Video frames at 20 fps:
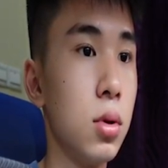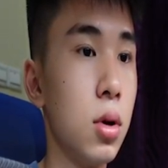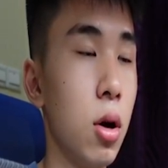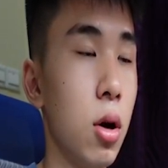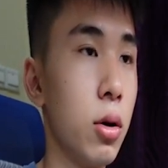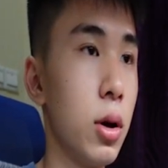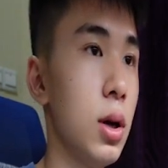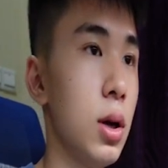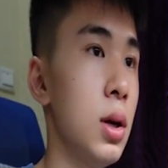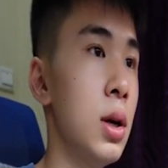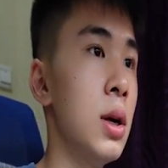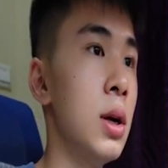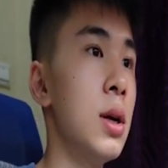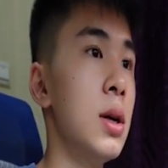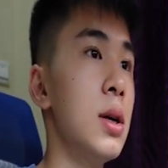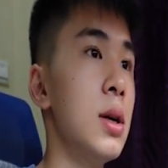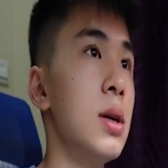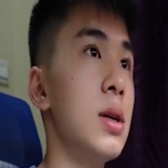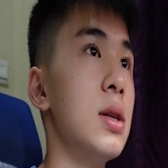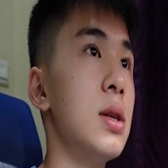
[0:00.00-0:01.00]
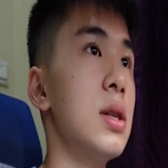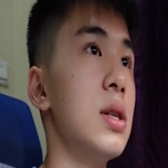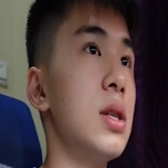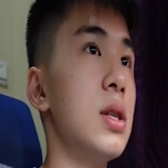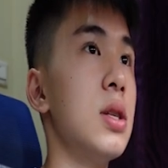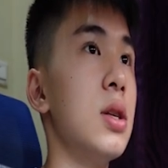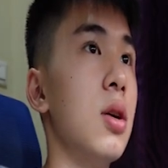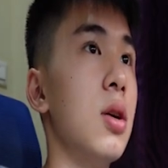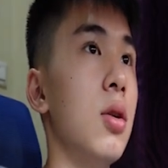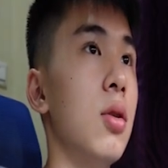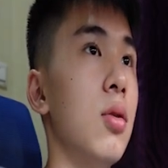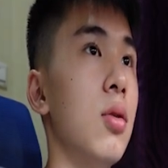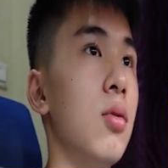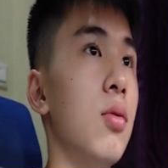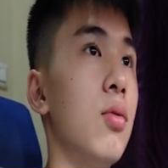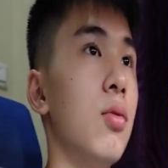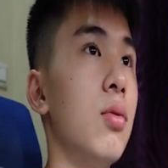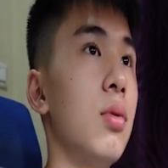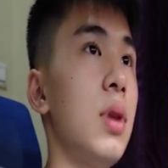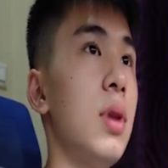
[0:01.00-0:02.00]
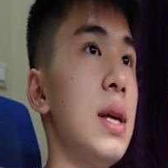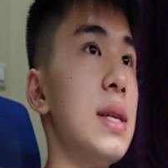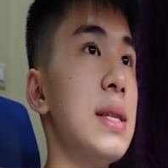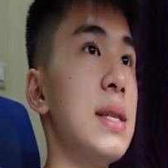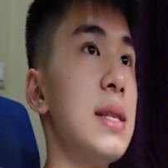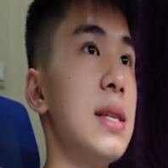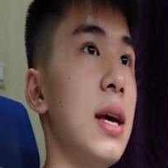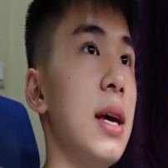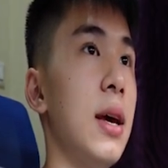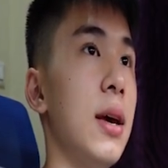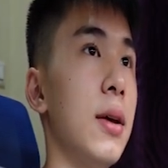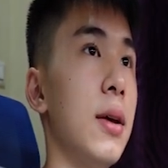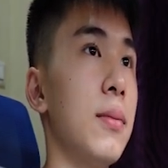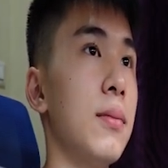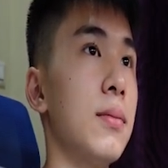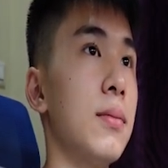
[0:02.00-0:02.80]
Okay, so let's say,